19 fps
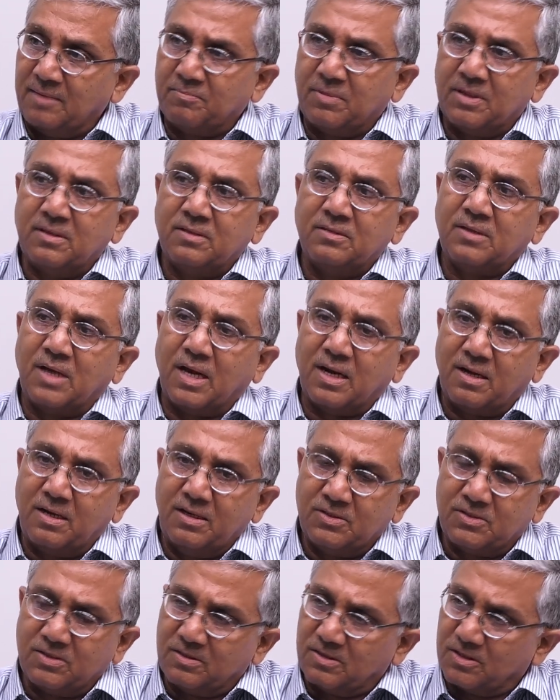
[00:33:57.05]
But at
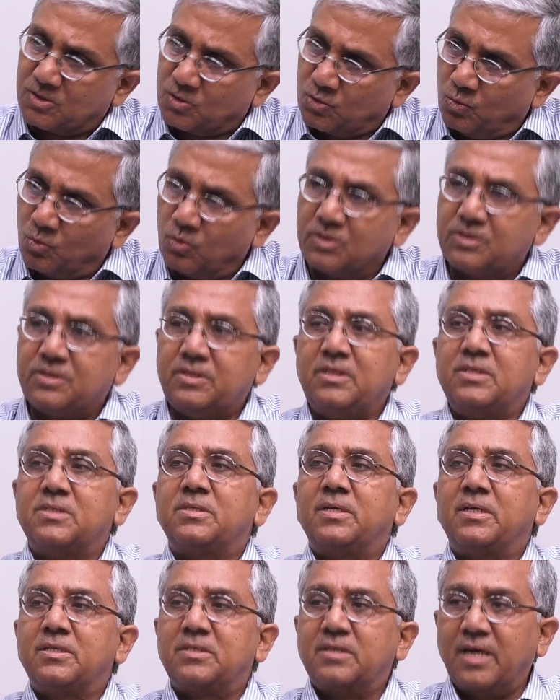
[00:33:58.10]
least in the schools, these
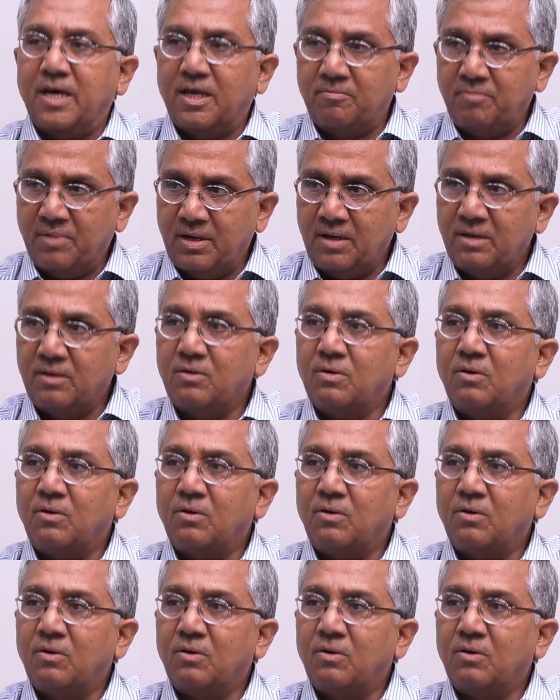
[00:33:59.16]
things can be,